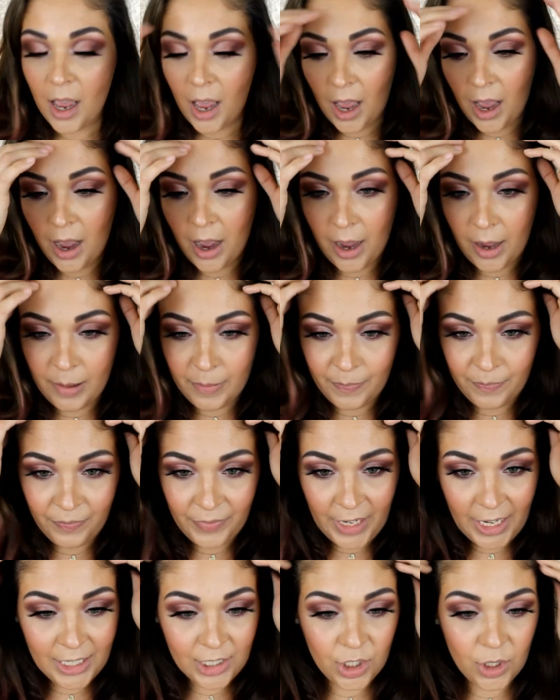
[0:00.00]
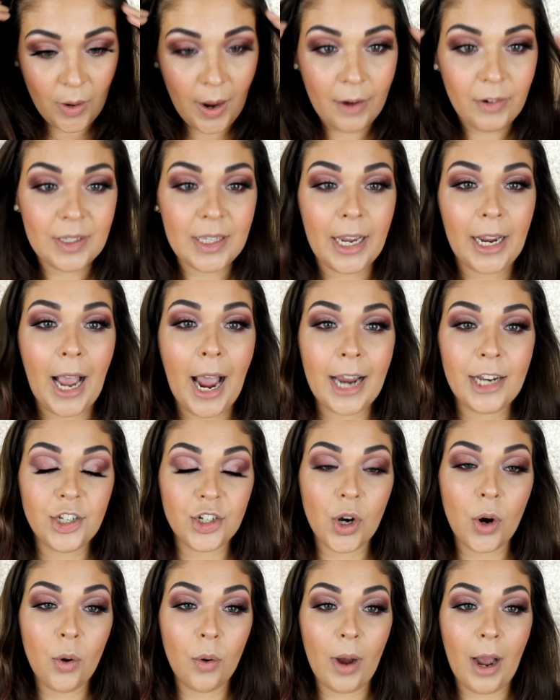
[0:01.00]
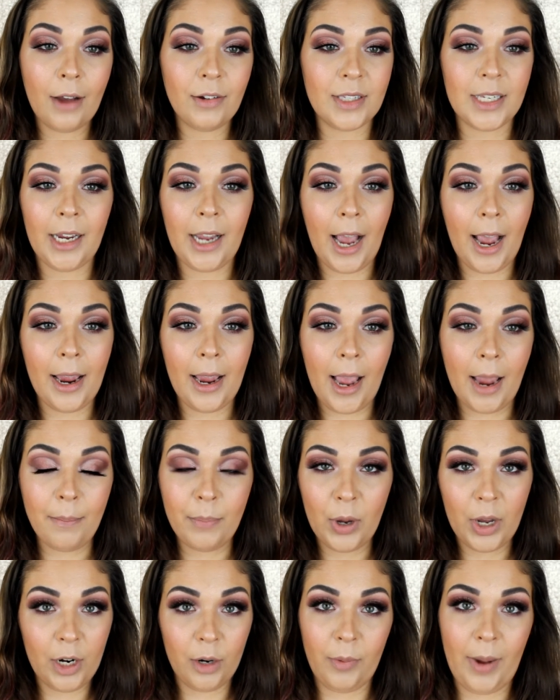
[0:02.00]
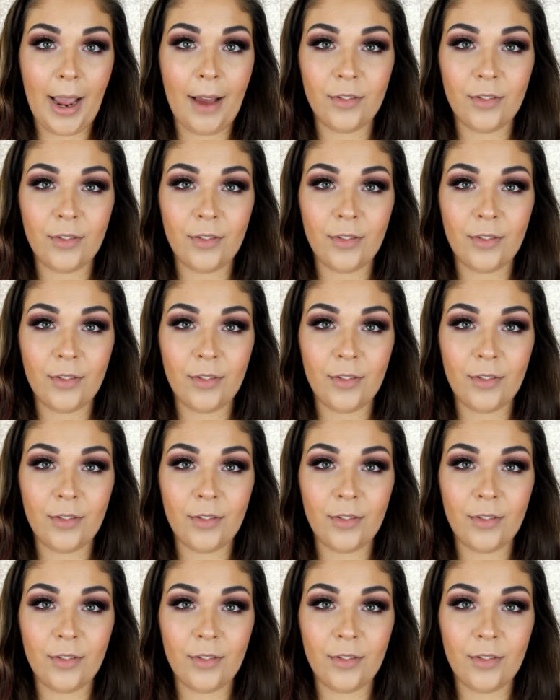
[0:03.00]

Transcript: Um, and so I was like, I don't, I was like, I, I put it away.